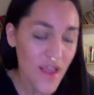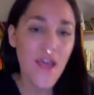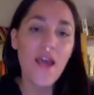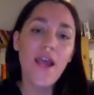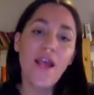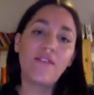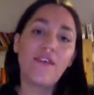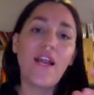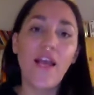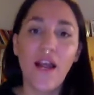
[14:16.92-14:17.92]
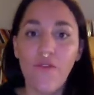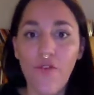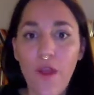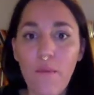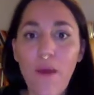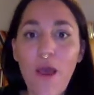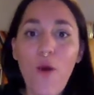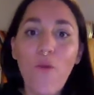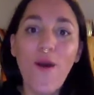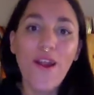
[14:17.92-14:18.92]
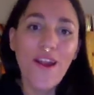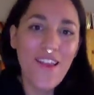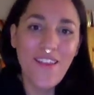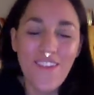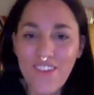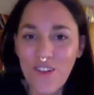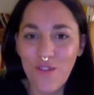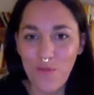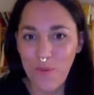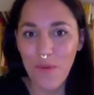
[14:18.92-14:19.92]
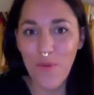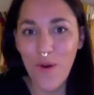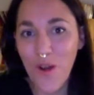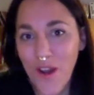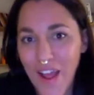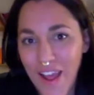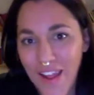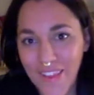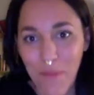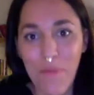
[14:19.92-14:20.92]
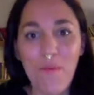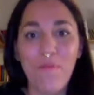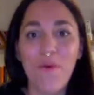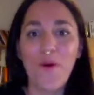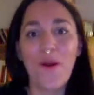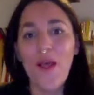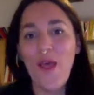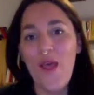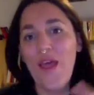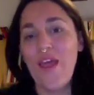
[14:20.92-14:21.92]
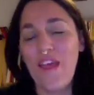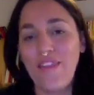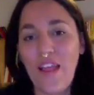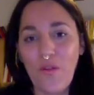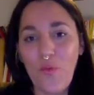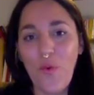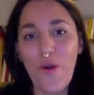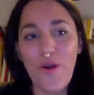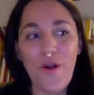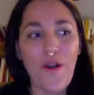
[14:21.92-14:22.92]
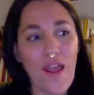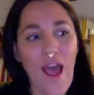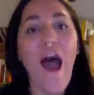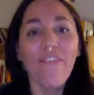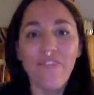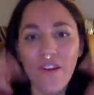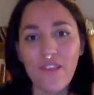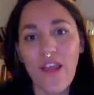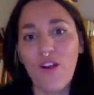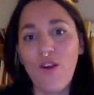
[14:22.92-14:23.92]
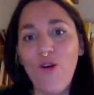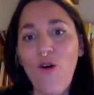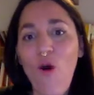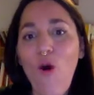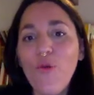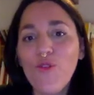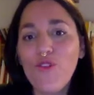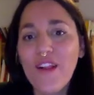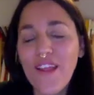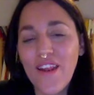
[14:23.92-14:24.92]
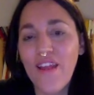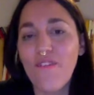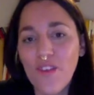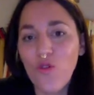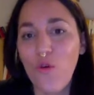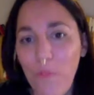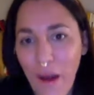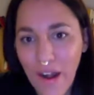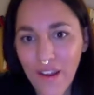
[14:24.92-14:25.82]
it's a legal frame where indigenous people and the people that were under that law obviously never took part